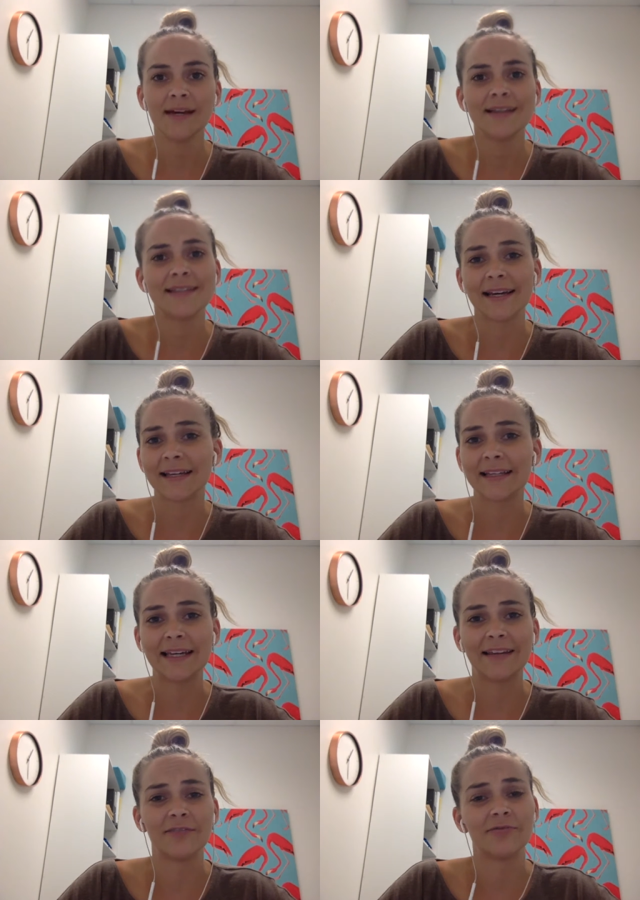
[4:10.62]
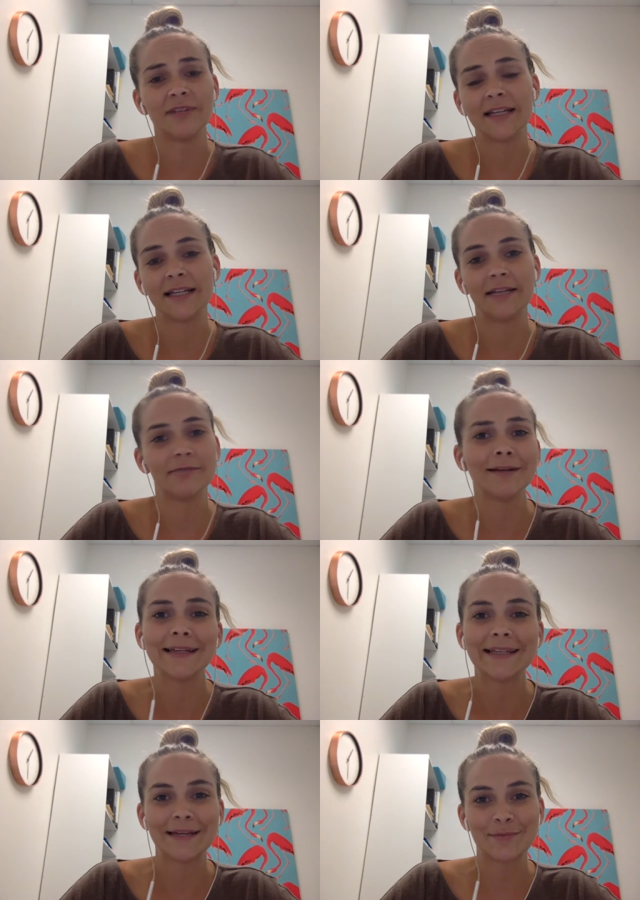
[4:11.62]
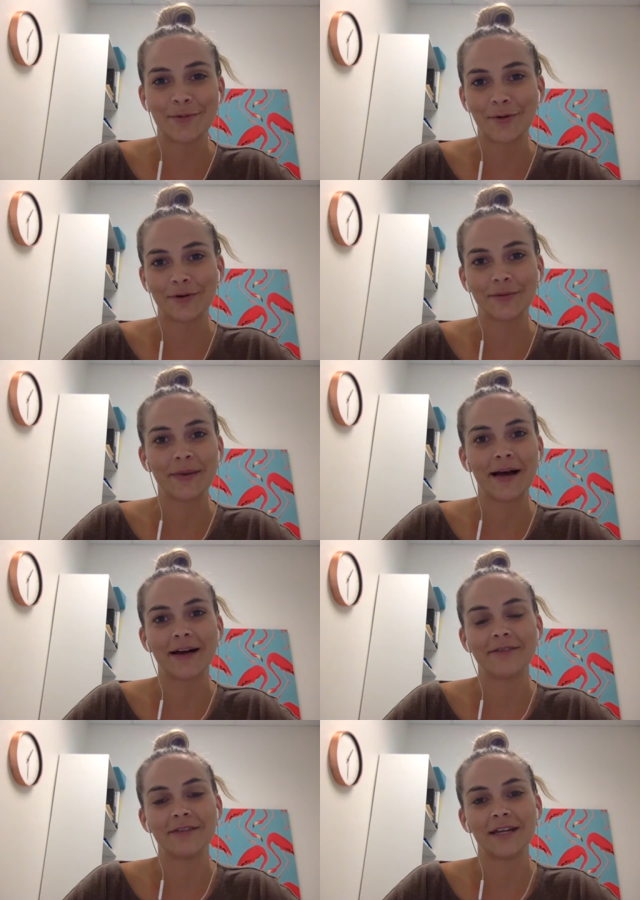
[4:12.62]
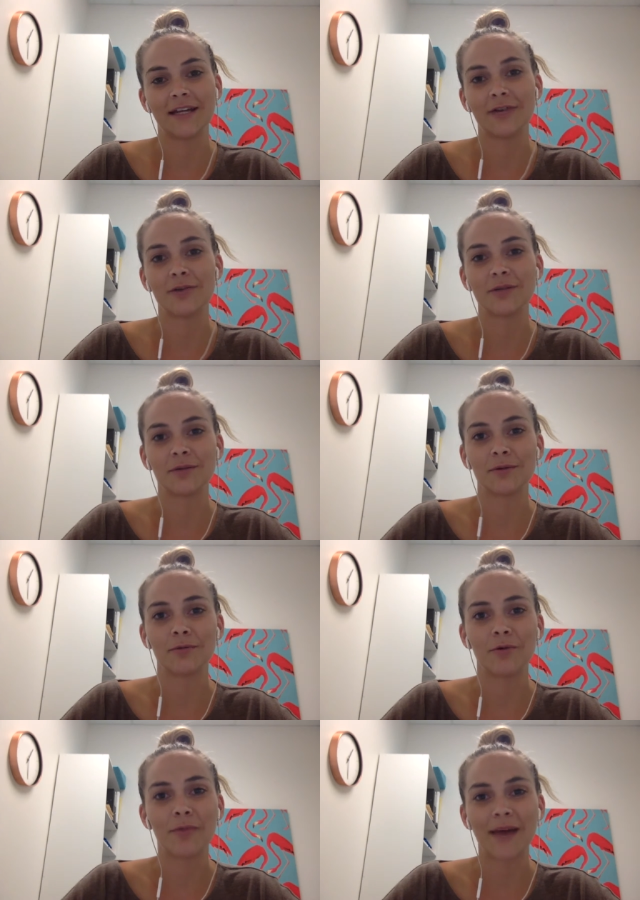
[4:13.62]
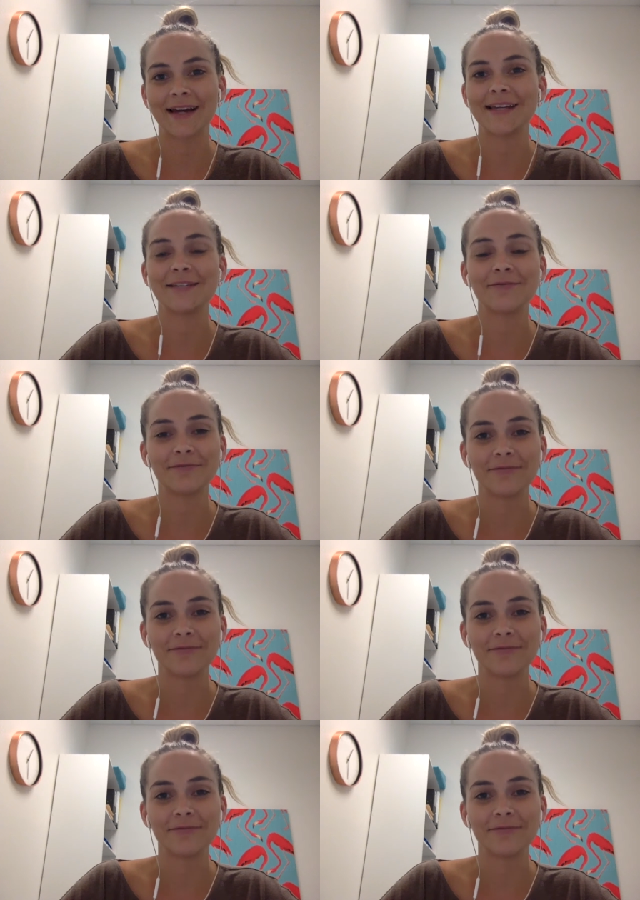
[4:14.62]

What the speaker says: Secondly, the really, really important part of getting your abdominal wall back is